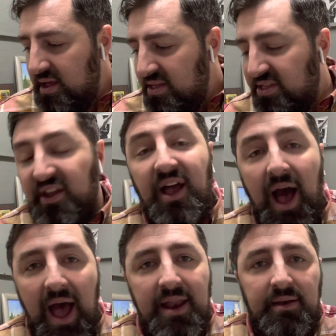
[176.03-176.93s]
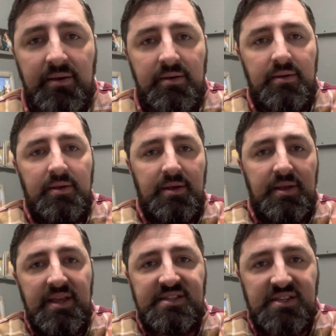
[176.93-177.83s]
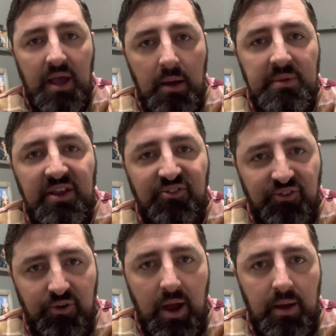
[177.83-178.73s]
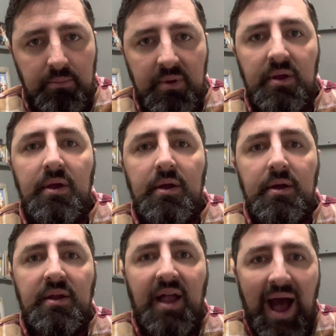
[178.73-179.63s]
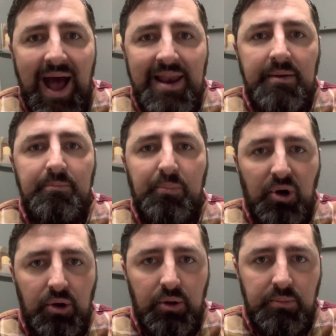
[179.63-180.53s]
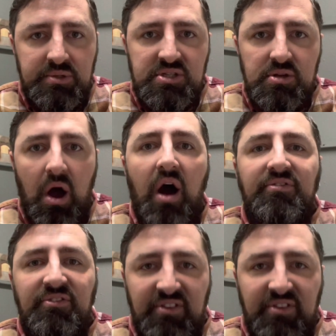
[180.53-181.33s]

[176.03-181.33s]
The cotton is coming from cotton bulbs off of